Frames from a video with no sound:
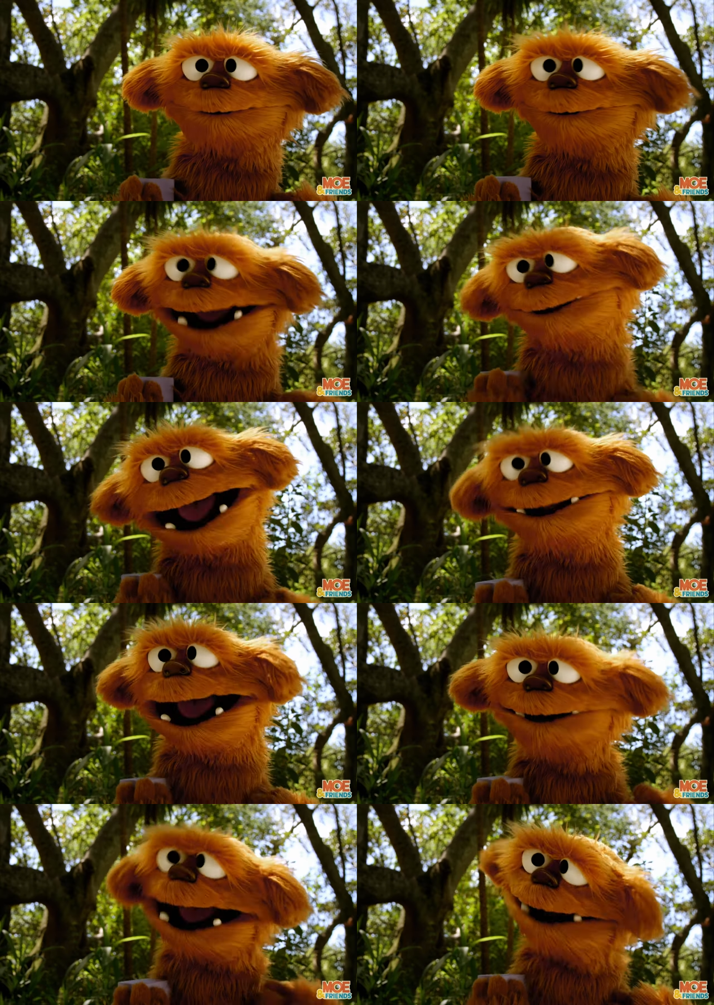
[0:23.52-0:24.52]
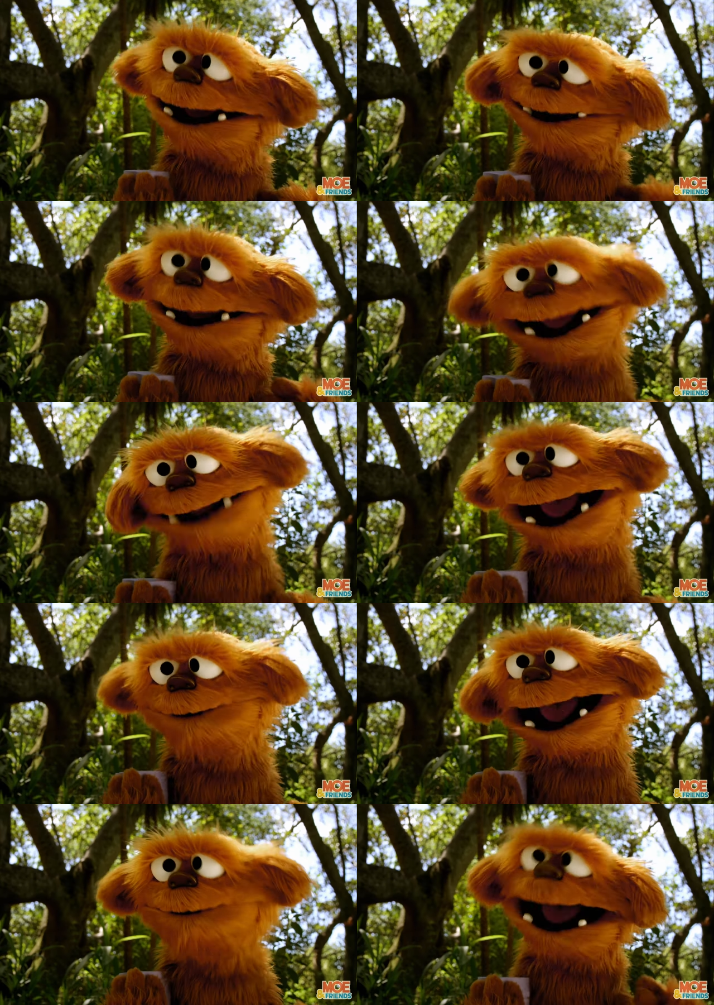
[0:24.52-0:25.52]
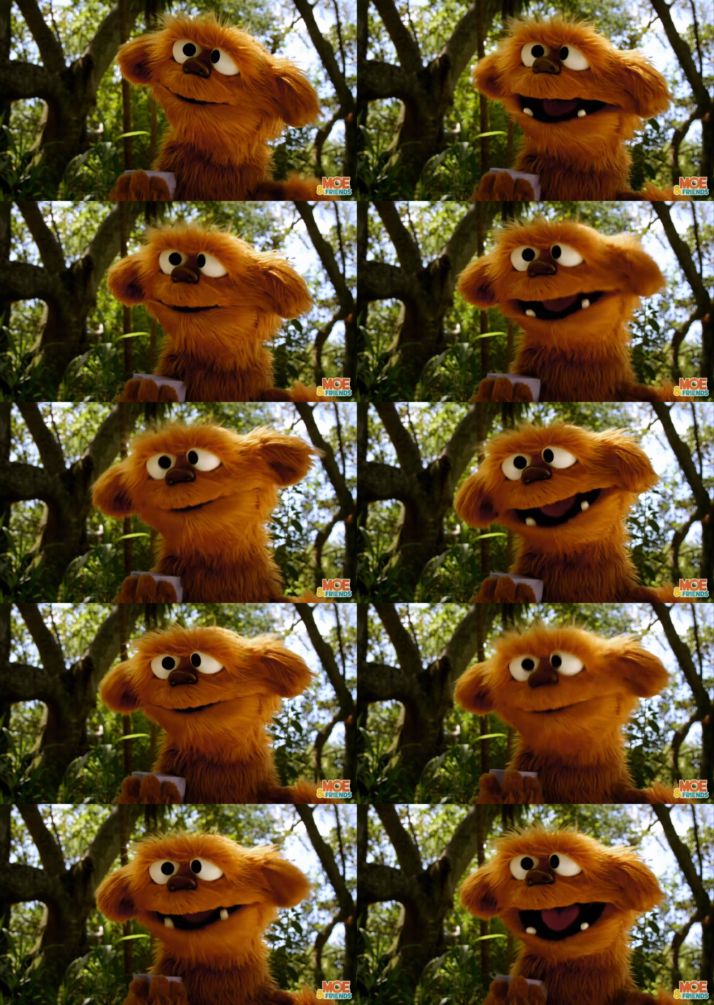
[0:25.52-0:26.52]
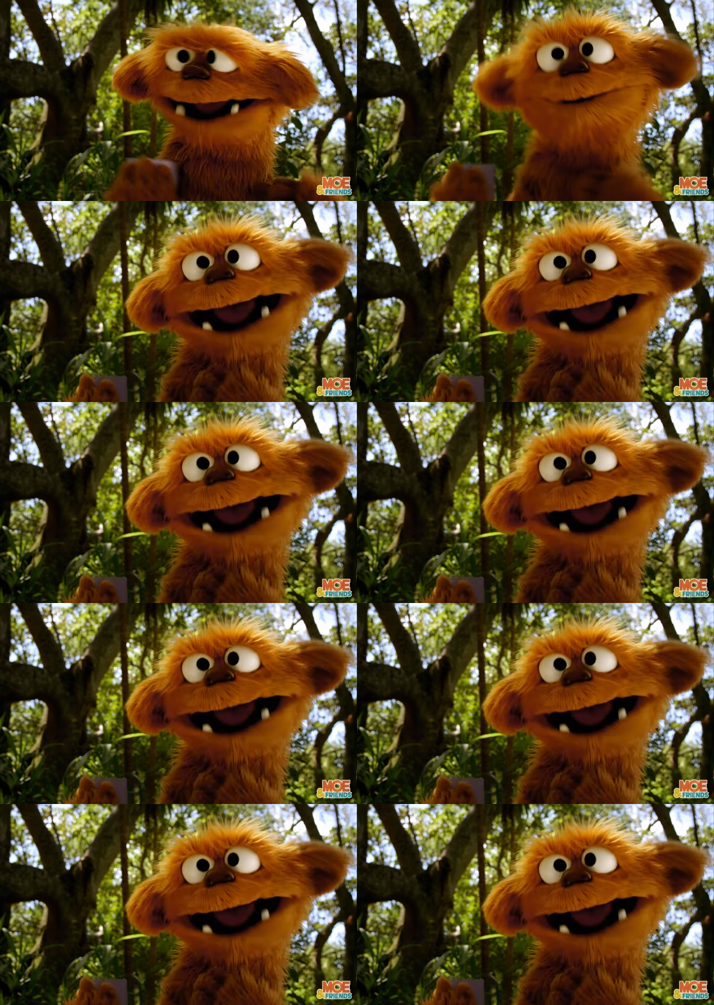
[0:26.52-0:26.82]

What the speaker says: No face is visible, so there are no lips to read.